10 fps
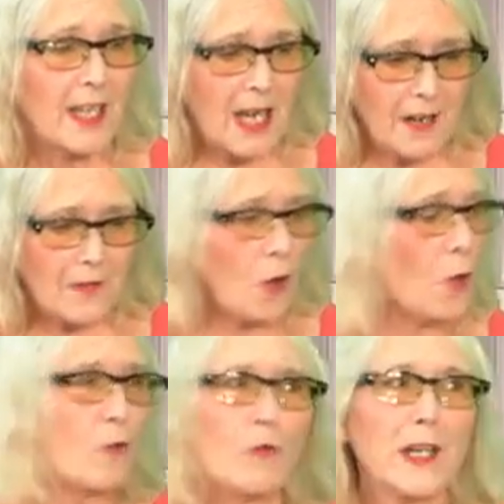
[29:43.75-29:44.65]
have it
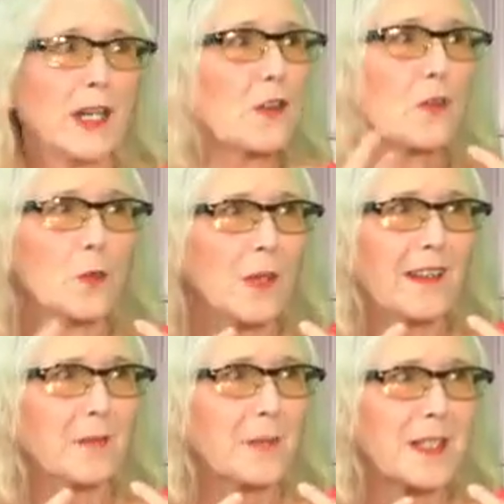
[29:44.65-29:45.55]
all running through
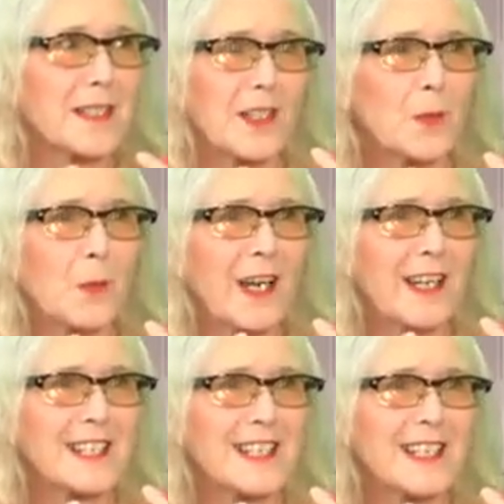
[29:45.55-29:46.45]
it, because
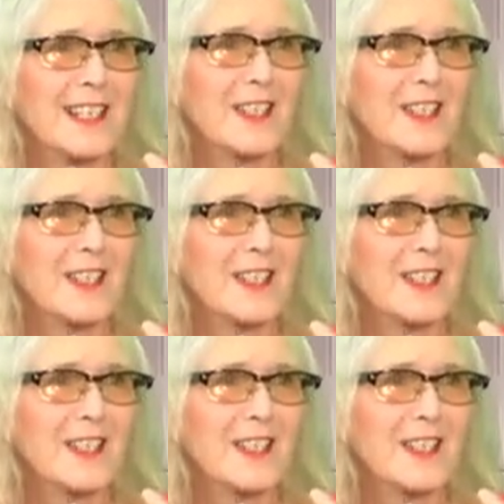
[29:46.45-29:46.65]
otherwise